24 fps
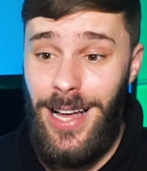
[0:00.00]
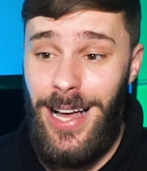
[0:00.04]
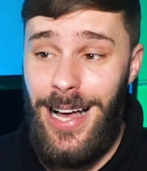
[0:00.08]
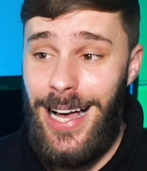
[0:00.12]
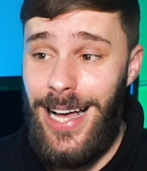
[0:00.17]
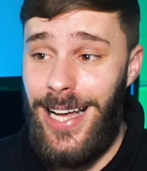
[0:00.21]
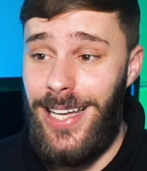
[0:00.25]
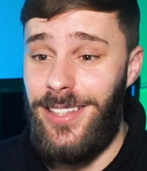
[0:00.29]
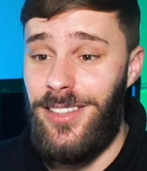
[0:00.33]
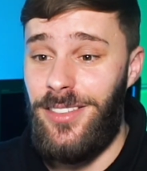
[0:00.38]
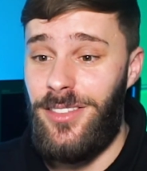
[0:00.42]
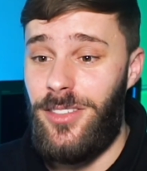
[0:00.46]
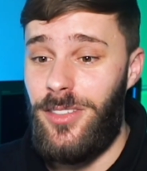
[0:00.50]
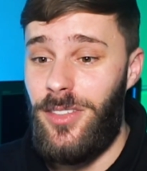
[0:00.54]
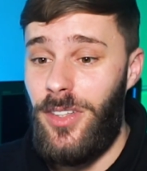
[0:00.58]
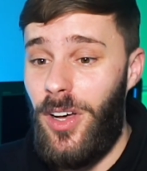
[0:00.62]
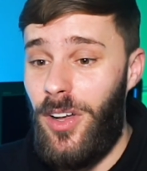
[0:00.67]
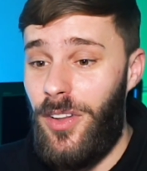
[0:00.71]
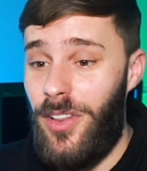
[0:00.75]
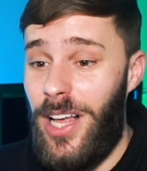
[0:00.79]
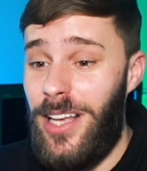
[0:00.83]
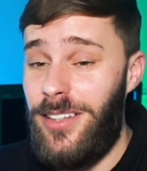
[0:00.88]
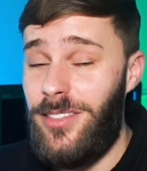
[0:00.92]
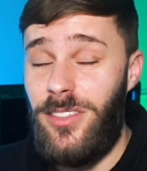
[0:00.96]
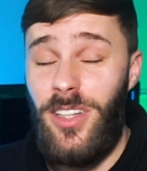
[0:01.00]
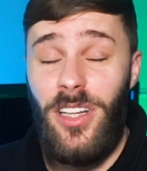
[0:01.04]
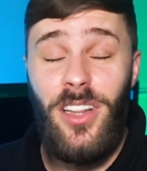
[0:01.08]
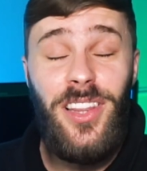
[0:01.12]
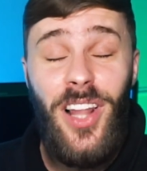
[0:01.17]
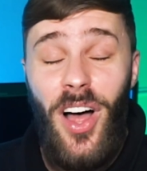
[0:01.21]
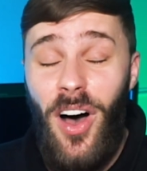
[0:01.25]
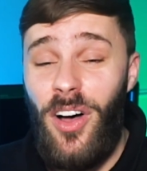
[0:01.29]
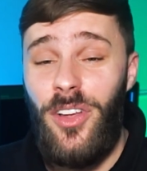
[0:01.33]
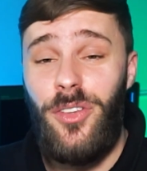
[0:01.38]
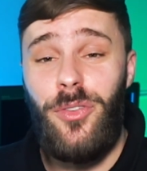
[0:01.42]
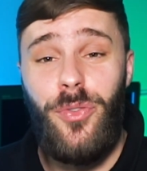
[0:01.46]
And that's the
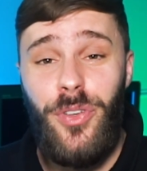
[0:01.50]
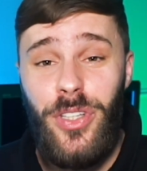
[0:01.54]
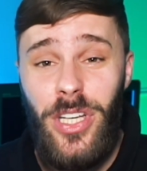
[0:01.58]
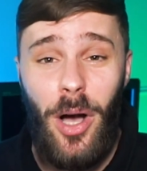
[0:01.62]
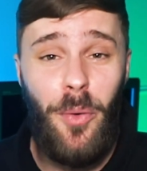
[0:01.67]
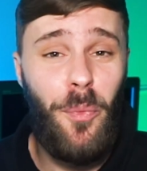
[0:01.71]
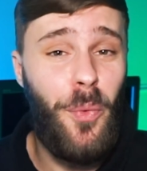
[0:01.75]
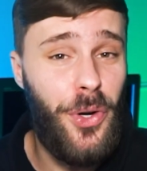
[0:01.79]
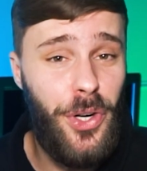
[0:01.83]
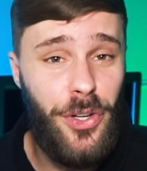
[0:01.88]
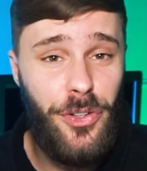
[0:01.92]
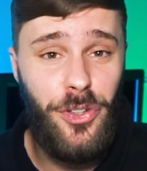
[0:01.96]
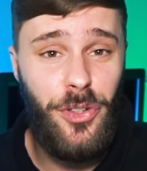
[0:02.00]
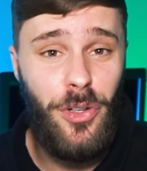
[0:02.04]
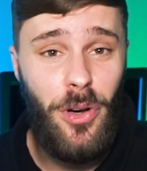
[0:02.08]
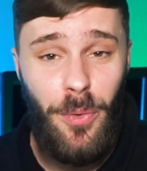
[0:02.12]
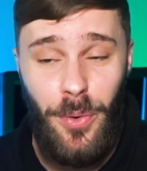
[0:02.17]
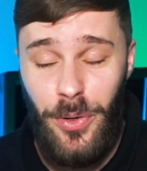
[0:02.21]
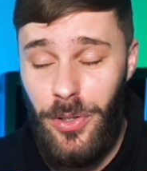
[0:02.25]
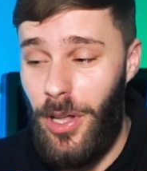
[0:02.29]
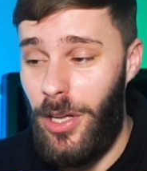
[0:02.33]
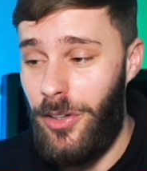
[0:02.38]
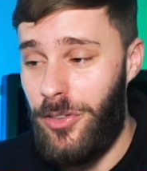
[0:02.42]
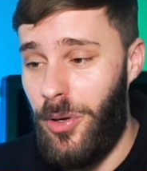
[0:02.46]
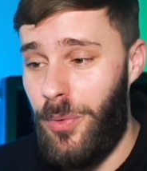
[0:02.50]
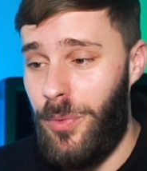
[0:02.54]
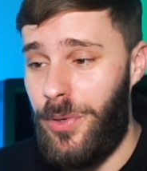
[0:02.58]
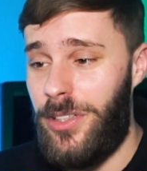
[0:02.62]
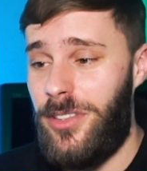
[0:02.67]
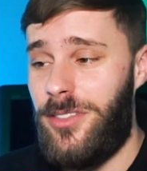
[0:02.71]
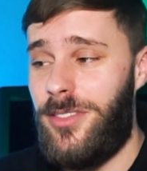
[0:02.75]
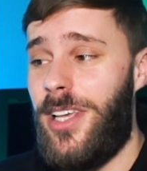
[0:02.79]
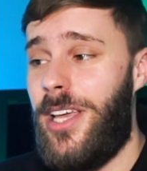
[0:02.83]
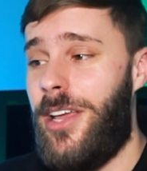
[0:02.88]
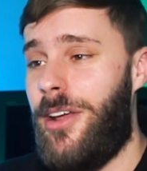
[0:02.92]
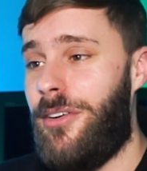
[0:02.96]
last thing I want to do. I want I don't want
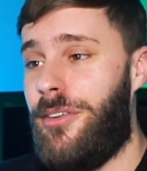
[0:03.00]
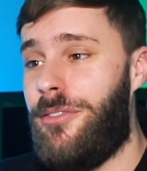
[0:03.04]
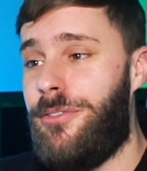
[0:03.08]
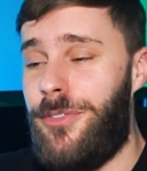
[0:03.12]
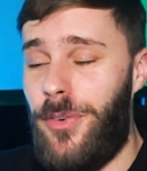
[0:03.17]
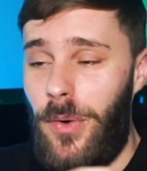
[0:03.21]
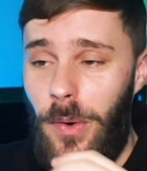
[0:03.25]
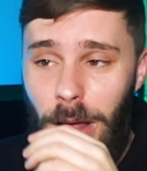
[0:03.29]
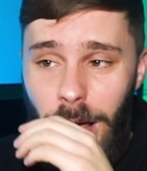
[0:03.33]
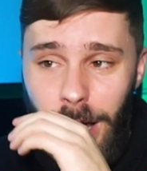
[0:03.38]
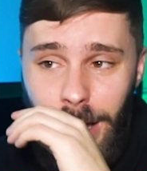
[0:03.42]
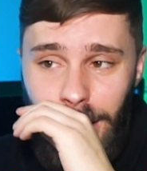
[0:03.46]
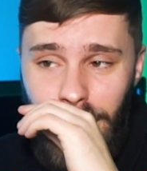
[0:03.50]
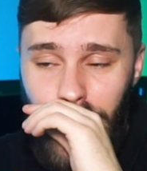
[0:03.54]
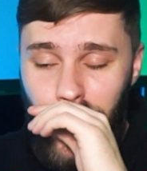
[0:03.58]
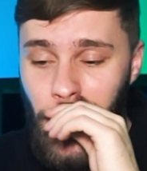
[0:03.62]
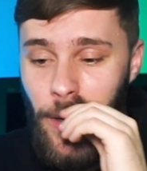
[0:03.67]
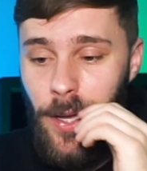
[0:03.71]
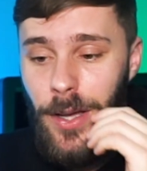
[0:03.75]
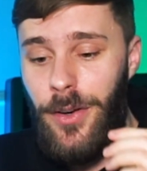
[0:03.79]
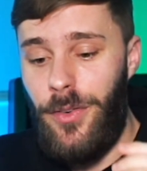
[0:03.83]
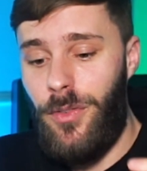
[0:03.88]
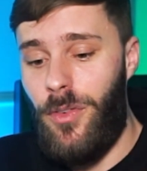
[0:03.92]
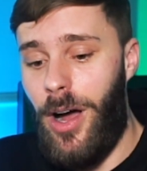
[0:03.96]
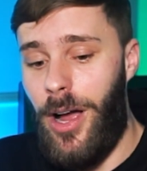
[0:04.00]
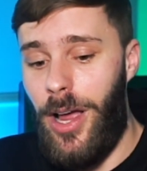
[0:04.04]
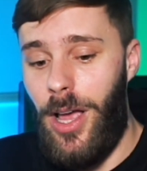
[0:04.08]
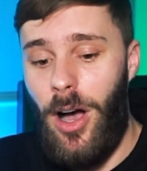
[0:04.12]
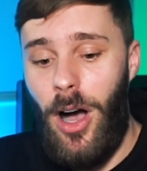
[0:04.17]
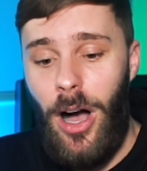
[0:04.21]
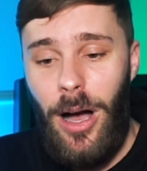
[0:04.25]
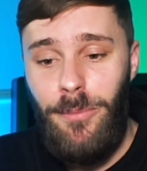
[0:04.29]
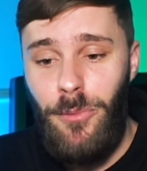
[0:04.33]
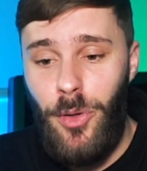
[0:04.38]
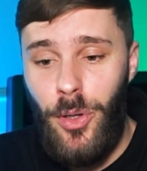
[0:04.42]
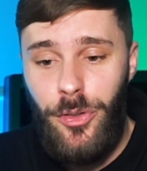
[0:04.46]
to sit here and feel like, right,
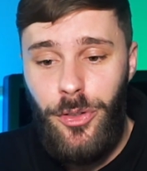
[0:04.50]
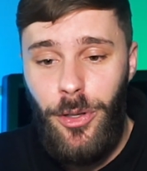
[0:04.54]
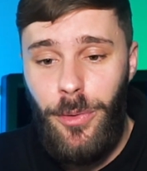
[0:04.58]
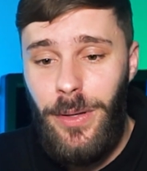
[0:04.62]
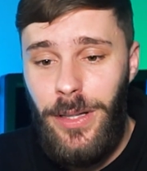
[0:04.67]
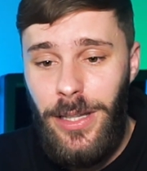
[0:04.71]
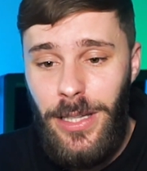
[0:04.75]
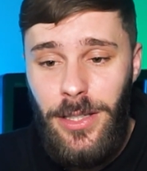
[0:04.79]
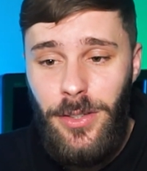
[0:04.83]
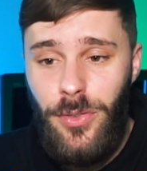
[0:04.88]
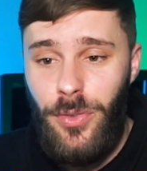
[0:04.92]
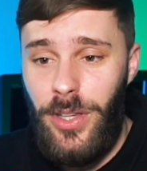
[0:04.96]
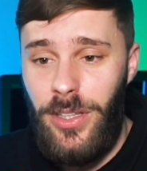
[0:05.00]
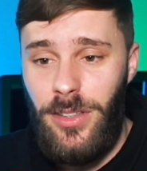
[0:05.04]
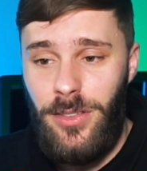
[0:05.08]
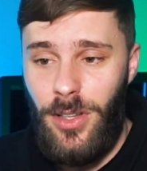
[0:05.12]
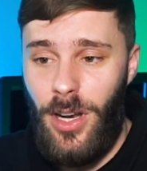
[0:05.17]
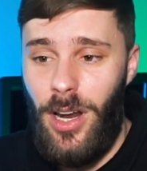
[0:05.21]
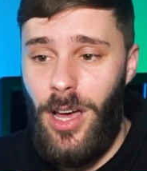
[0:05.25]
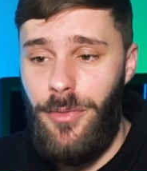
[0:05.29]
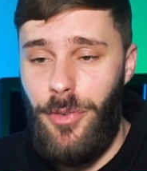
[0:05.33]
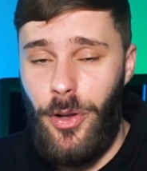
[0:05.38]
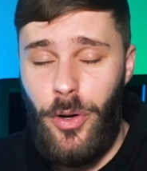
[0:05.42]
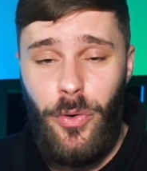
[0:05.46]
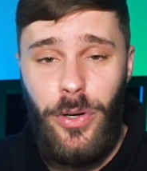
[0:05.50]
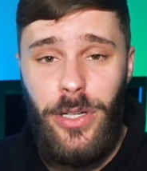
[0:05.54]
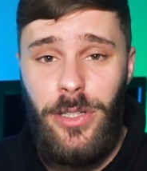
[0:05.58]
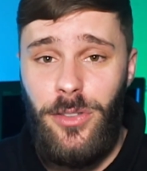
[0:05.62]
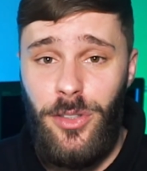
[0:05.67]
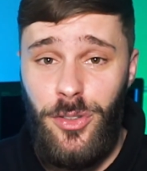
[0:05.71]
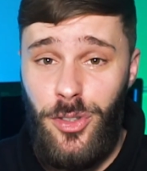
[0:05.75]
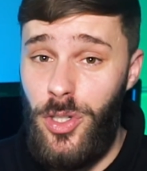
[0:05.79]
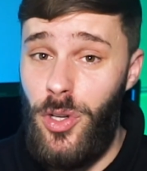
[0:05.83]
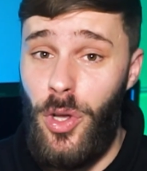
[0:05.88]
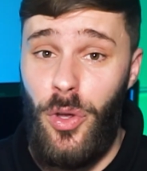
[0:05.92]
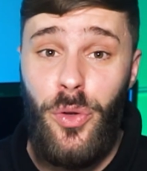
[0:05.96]
I'm not doing these things that I've agreed
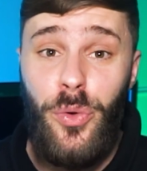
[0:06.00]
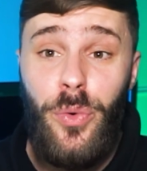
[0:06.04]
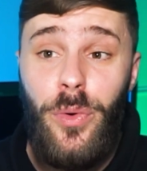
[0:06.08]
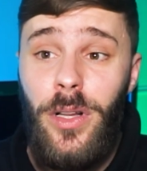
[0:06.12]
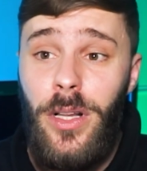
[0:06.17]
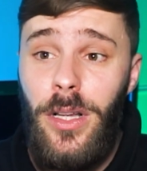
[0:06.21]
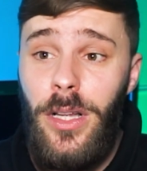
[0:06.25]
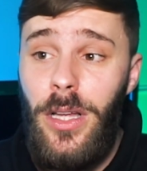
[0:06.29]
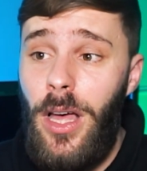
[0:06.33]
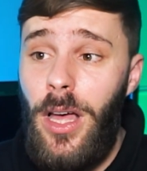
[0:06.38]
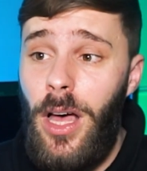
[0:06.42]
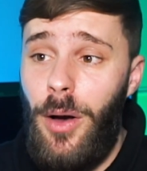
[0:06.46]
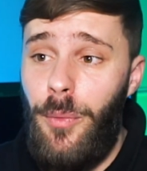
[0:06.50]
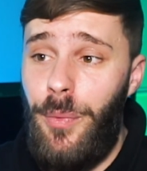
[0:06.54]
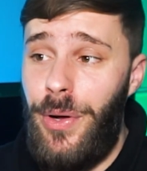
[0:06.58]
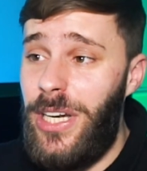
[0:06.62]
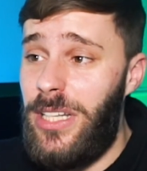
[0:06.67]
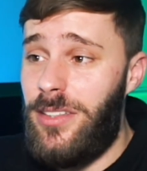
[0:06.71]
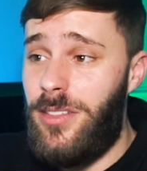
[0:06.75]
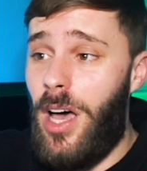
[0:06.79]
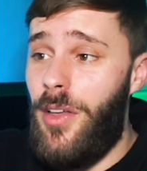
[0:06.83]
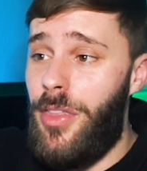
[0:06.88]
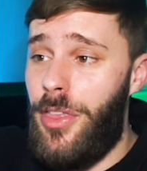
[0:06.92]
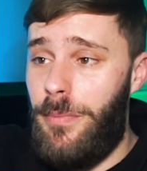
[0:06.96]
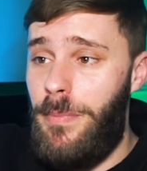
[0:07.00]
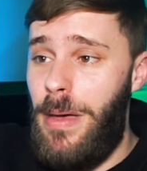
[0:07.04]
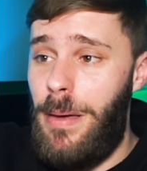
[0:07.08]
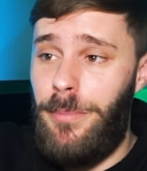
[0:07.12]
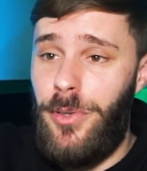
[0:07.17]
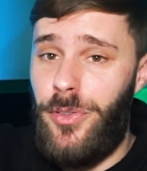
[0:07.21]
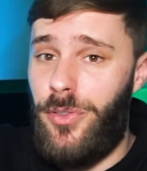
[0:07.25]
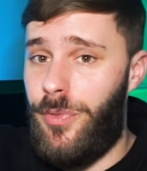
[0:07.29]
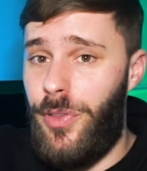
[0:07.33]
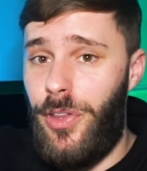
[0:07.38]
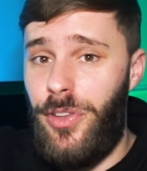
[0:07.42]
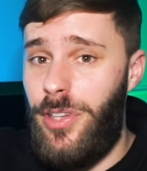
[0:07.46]
to do when there's other
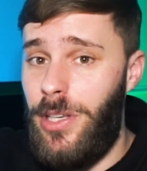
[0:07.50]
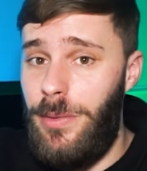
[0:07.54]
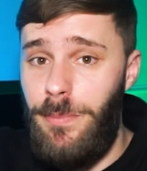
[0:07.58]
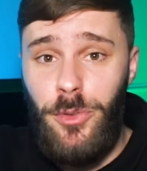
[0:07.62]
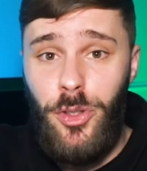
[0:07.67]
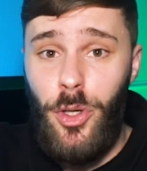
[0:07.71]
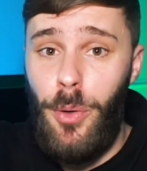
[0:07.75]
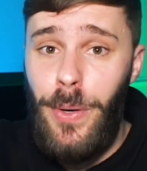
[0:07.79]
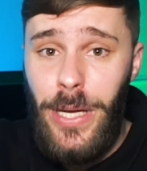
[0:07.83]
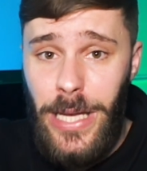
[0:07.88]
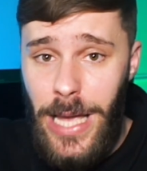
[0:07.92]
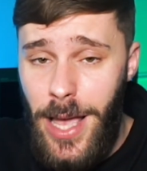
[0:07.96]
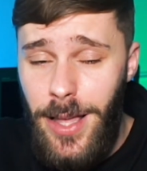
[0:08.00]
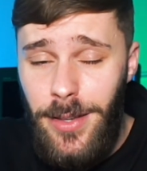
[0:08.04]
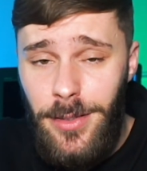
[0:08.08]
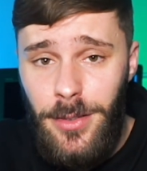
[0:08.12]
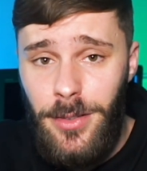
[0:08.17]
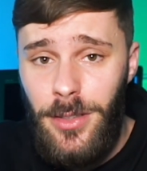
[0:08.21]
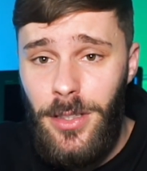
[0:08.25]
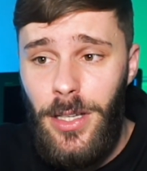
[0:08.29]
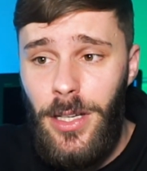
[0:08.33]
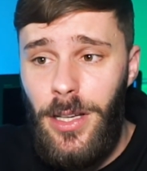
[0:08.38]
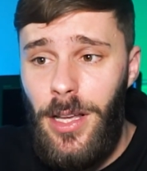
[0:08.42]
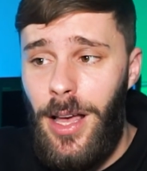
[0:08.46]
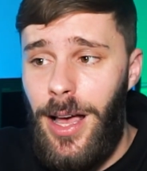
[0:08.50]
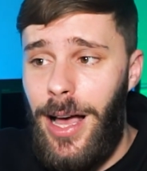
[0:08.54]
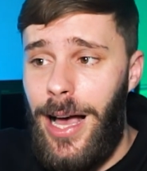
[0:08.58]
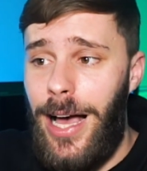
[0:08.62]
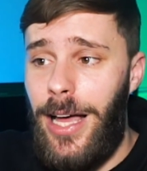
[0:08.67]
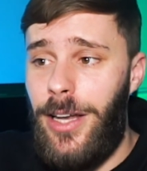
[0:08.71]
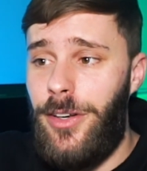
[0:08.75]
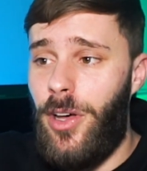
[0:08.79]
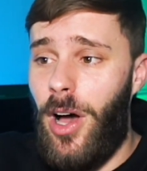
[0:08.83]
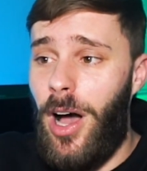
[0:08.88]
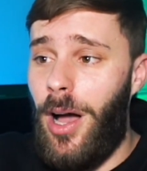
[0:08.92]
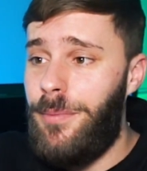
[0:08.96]
members of the team doing it
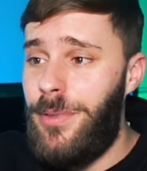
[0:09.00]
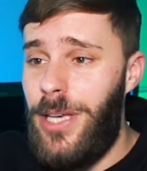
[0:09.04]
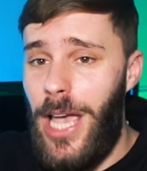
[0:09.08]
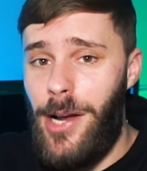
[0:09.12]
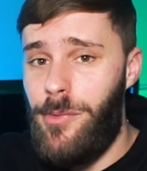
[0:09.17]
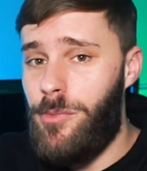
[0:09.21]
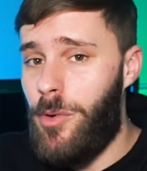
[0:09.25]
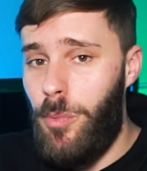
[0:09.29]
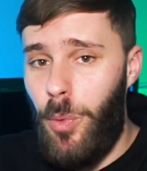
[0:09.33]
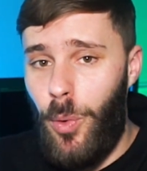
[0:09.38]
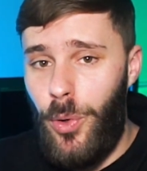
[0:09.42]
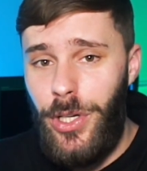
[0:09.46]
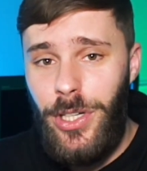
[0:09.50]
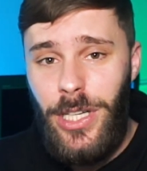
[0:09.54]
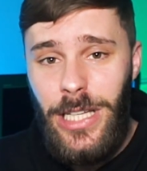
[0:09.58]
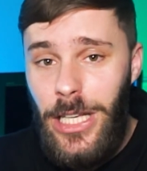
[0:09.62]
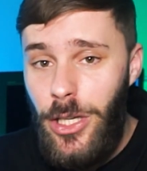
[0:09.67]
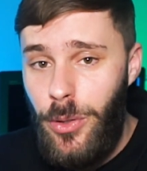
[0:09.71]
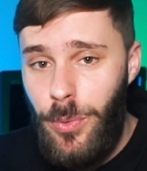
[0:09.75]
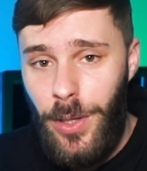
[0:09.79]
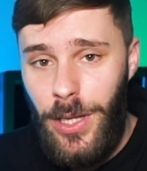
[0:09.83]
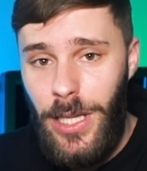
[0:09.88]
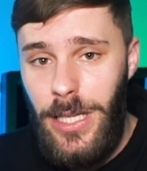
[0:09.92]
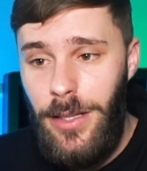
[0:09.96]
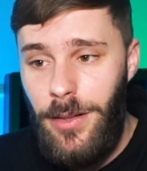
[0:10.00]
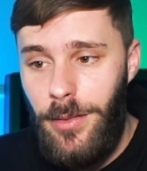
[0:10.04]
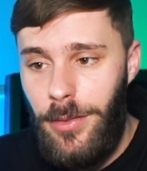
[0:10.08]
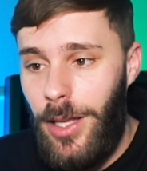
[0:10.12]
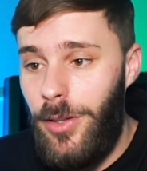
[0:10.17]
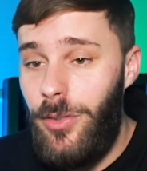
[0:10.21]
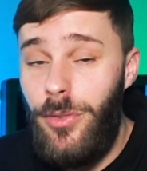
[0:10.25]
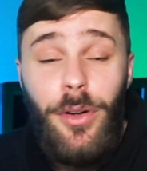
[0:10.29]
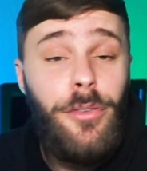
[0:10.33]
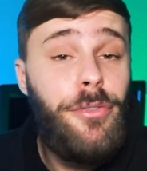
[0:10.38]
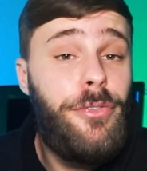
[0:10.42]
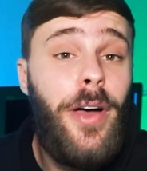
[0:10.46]
and I'm getting rewarded equally.
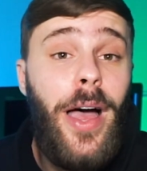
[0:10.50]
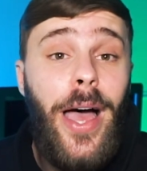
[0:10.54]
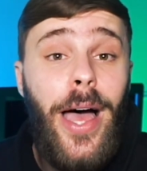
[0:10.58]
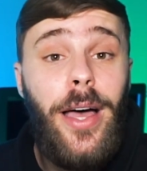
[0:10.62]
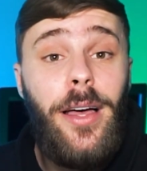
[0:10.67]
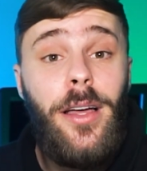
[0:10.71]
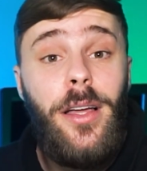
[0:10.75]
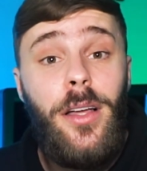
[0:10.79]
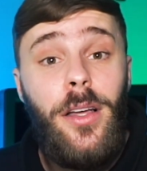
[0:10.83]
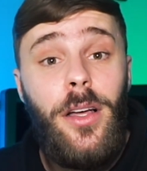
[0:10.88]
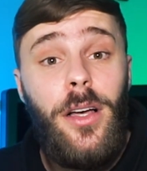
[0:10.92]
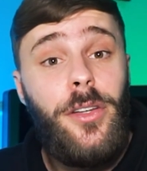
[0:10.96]
That's not fair.